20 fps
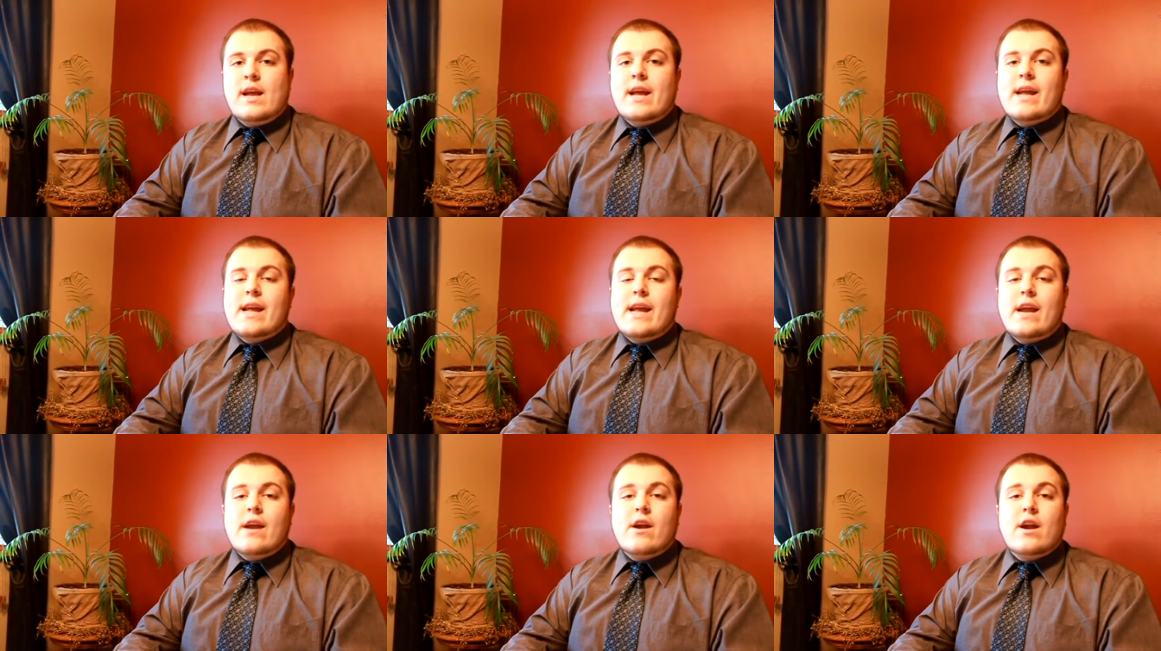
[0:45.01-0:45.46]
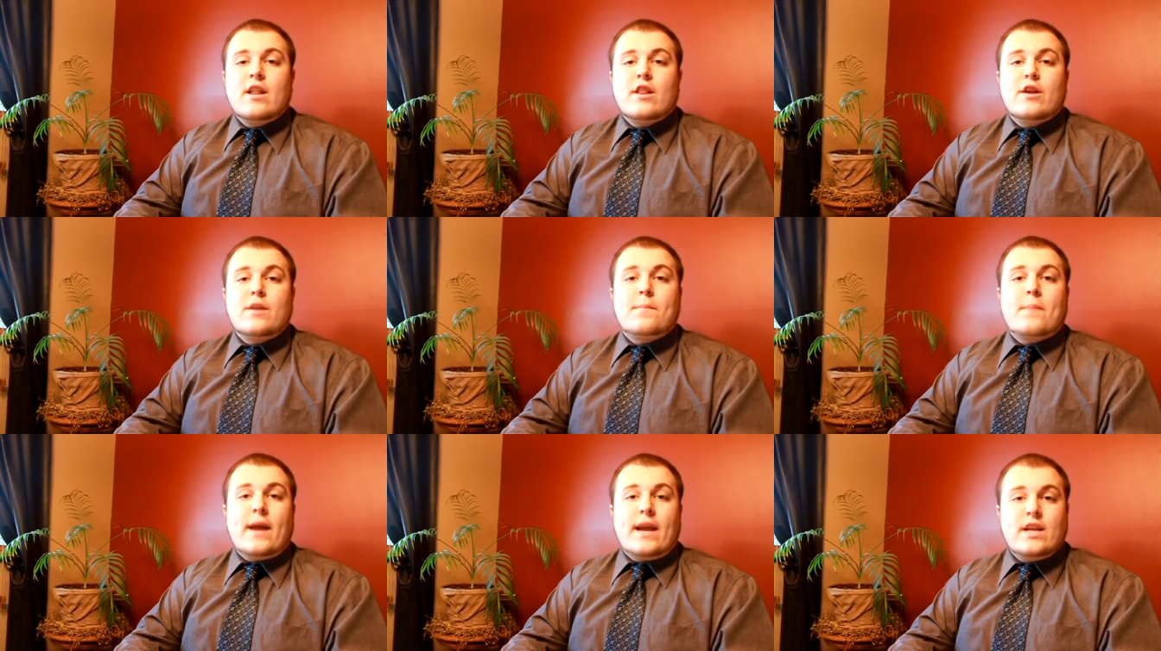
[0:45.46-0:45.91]
Here I
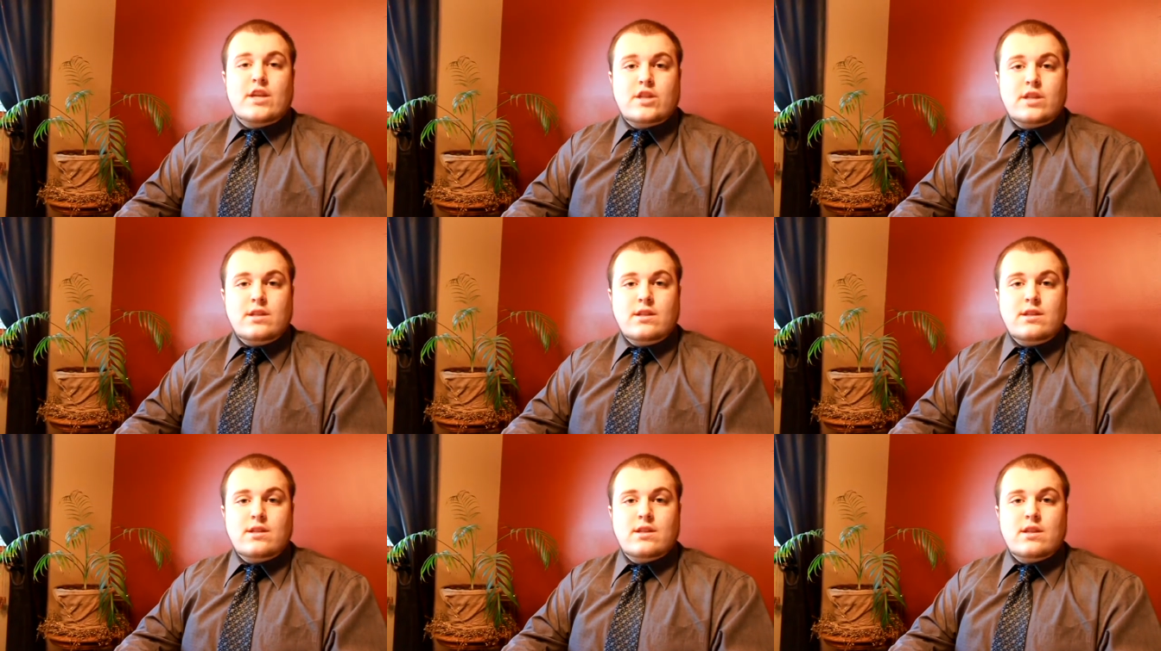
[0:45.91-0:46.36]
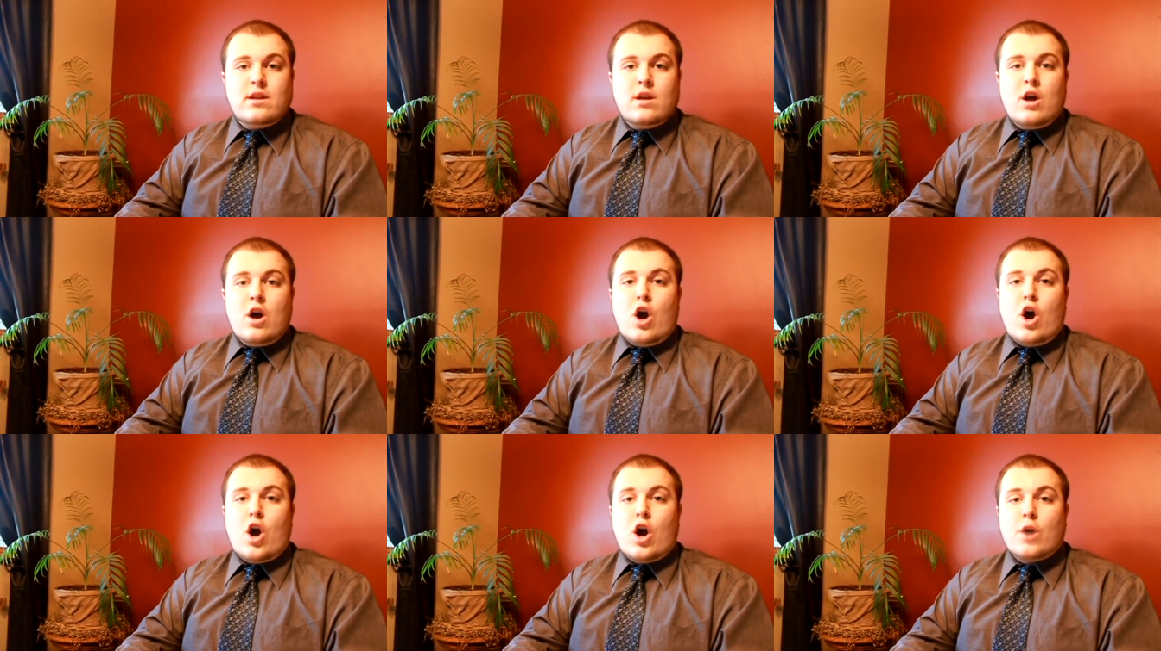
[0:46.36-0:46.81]
learned patience,
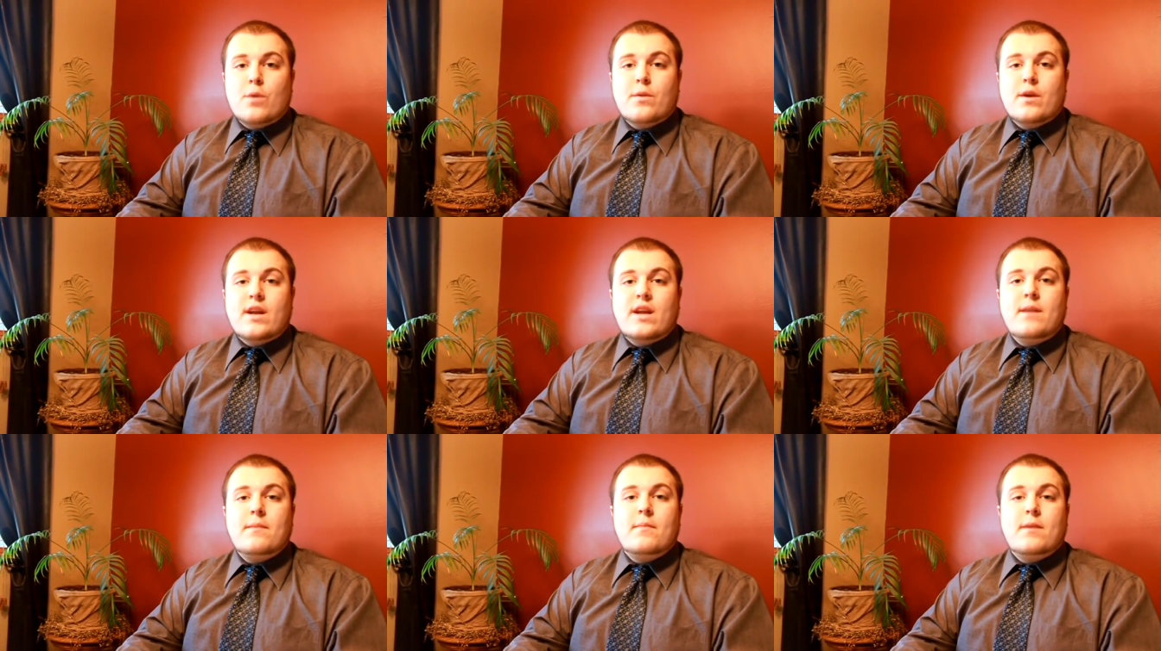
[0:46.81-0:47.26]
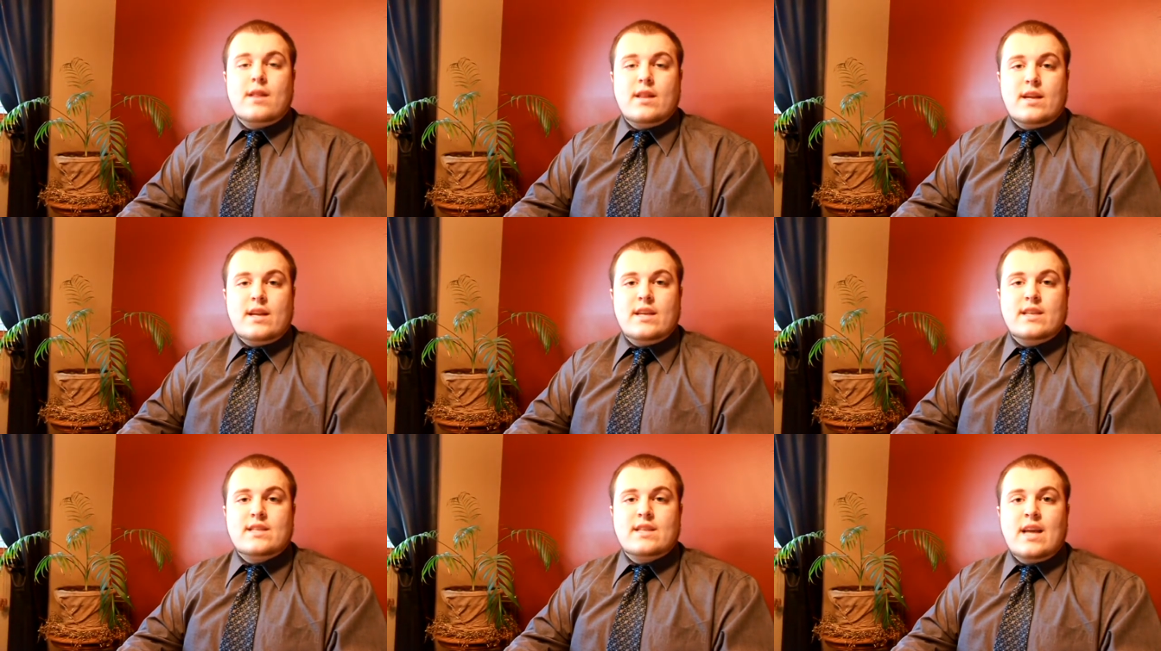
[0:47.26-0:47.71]
hardworking
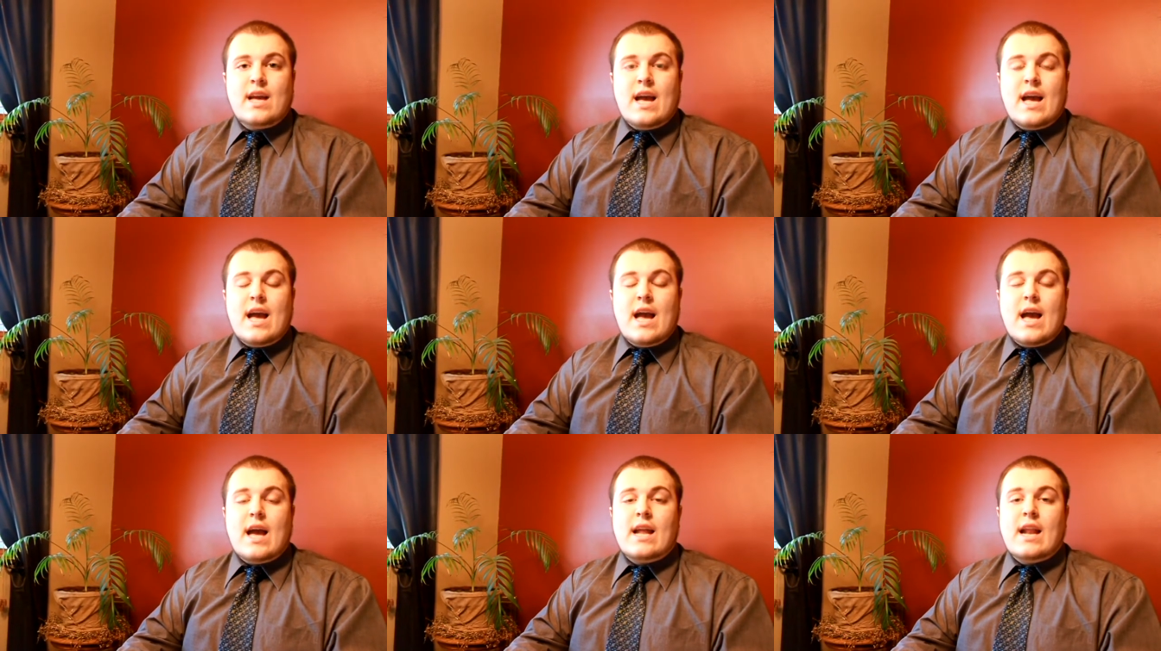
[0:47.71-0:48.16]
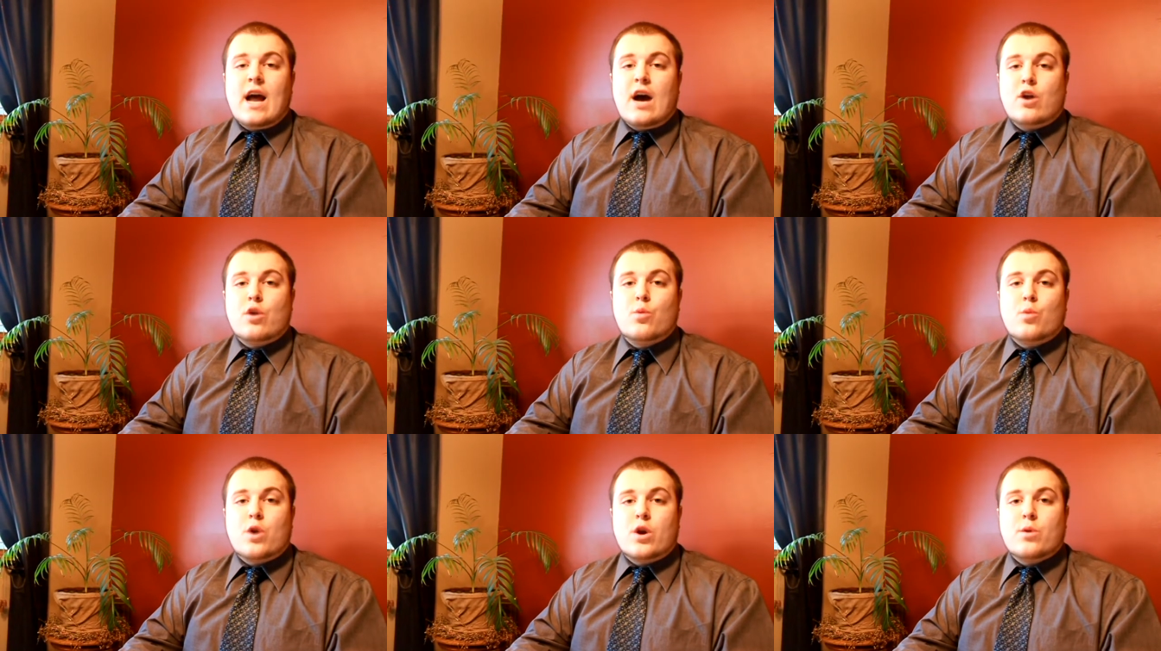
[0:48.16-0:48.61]
abilities, and how
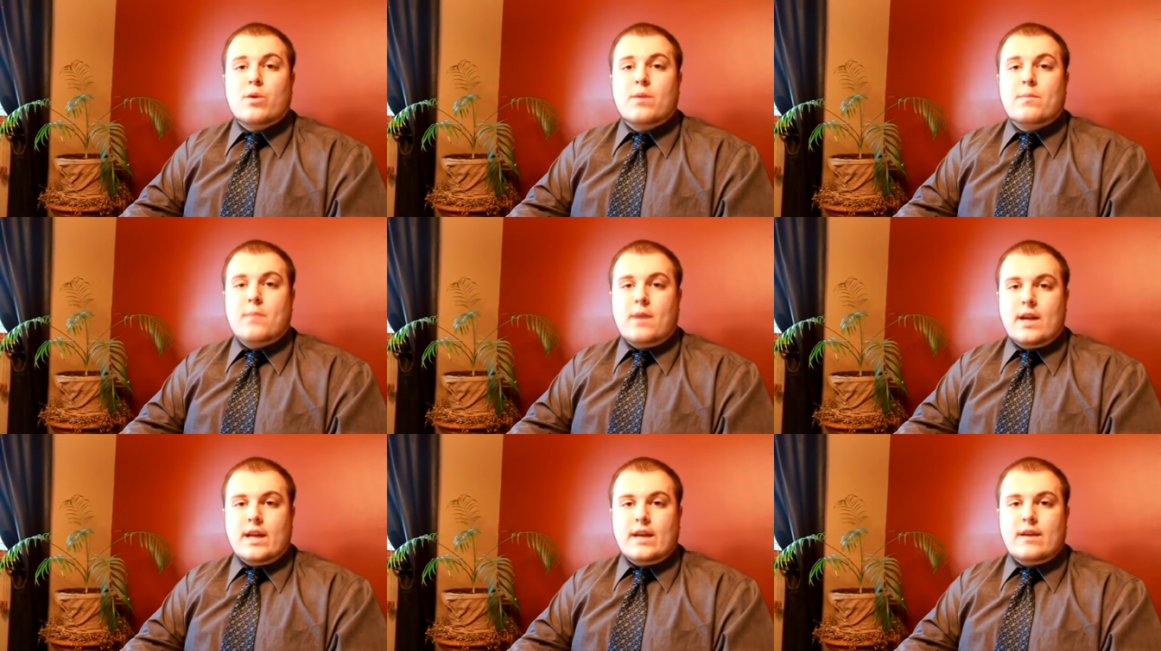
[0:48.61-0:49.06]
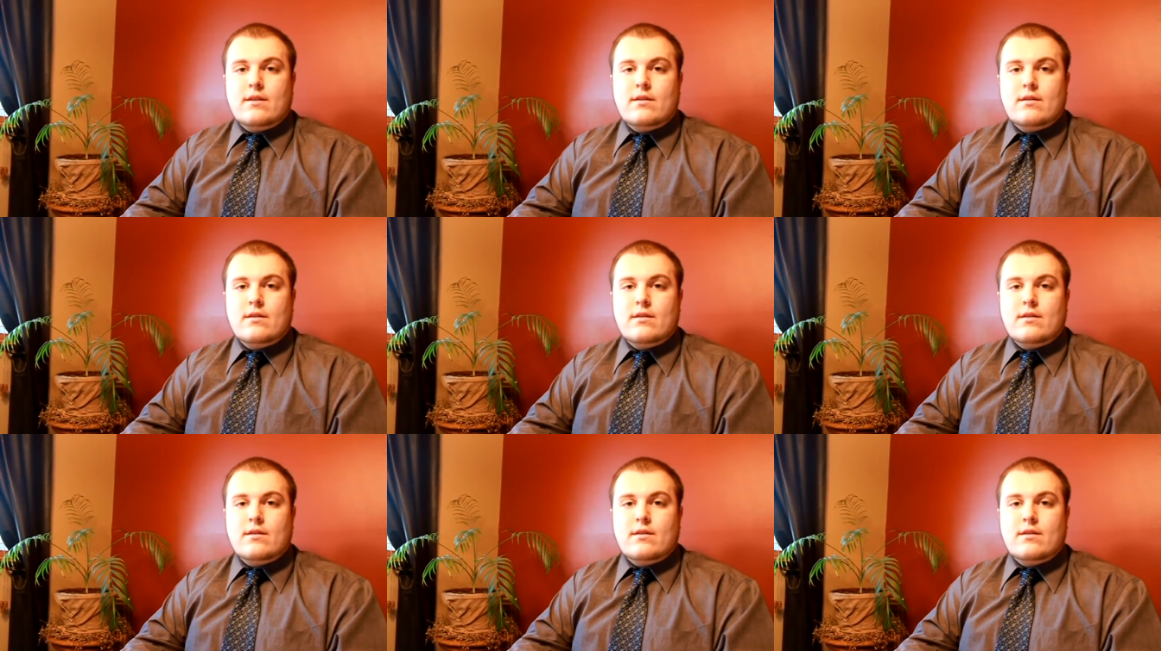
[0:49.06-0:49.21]
to work with money.